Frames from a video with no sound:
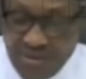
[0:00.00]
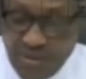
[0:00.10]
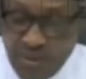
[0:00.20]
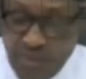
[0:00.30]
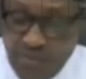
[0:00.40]

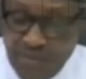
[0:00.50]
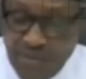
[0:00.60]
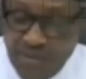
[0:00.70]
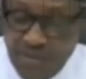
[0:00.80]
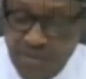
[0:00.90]
the
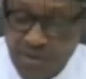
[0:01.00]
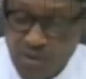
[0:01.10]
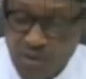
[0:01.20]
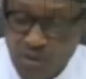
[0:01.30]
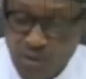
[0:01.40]
promptness
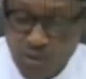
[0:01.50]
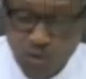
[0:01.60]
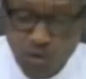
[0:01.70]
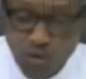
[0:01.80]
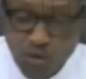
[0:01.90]

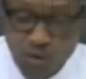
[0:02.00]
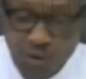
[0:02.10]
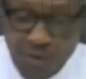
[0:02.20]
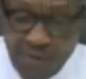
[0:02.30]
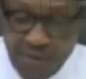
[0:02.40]
with which
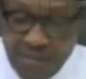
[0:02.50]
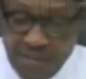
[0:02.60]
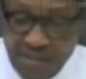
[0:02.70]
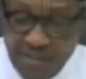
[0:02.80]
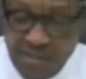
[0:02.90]
we have
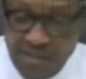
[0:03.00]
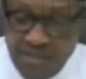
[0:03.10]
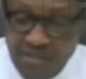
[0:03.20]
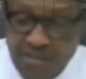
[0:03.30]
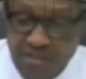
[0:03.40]
acted
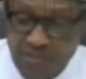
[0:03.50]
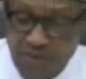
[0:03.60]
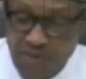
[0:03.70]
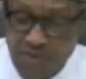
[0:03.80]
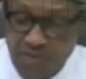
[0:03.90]

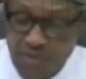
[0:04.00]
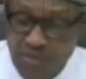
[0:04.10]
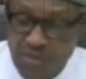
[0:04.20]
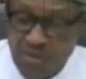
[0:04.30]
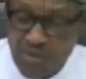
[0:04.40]
seemed to have
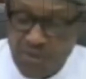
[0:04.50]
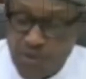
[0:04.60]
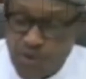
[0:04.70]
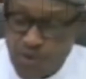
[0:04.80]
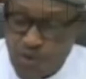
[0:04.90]
been
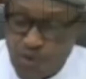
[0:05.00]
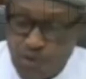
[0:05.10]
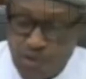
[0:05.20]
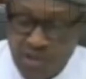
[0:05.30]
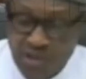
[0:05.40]

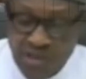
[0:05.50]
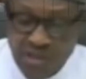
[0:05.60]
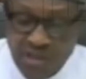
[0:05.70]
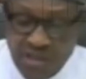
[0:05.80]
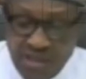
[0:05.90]
misconstrued
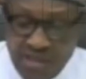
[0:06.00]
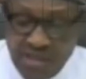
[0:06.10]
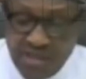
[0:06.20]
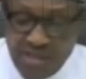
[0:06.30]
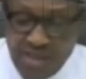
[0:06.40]

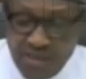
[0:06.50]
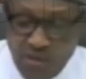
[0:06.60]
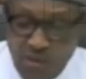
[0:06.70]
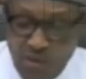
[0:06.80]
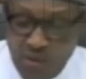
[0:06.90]
as a
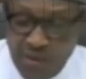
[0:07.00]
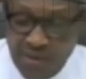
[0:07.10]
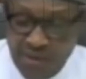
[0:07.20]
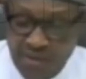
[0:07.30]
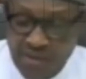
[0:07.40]
sign of
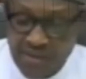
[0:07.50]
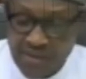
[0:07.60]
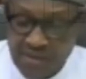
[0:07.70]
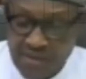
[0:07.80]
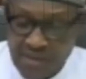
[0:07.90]
weakness
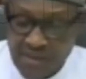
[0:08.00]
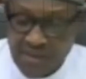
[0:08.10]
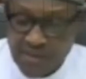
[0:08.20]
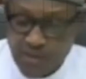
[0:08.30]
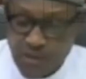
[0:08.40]

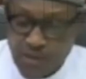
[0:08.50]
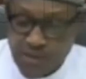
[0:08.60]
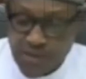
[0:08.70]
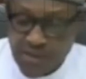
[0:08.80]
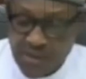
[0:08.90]
and
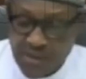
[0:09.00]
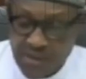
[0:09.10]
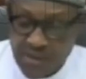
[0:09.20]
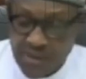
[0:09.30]
twisted